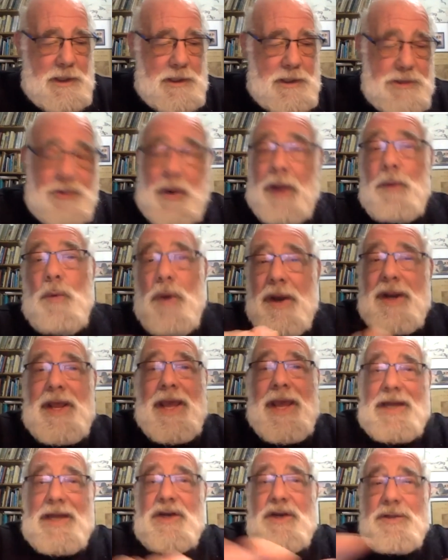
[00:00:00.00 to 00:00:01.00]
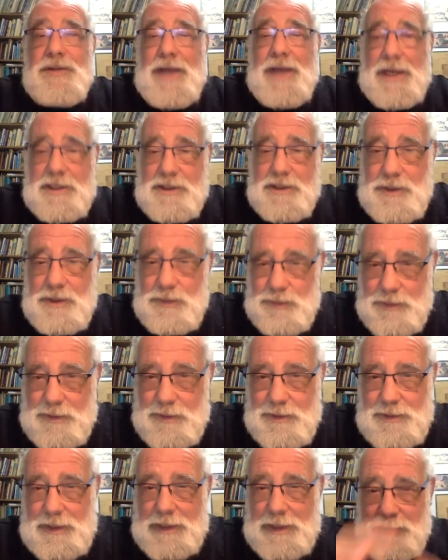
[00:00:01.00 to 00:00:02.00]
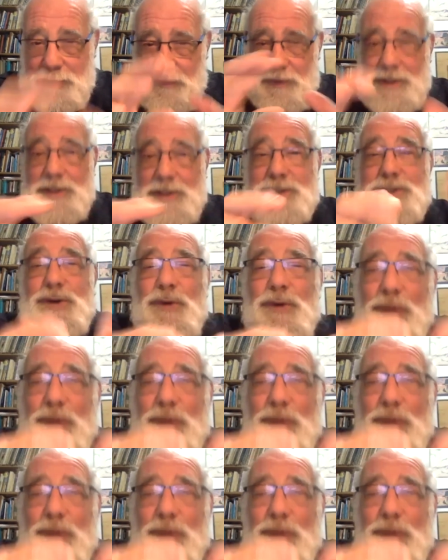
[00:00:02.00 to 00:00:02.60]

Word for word: So I want to end on that note, that there is a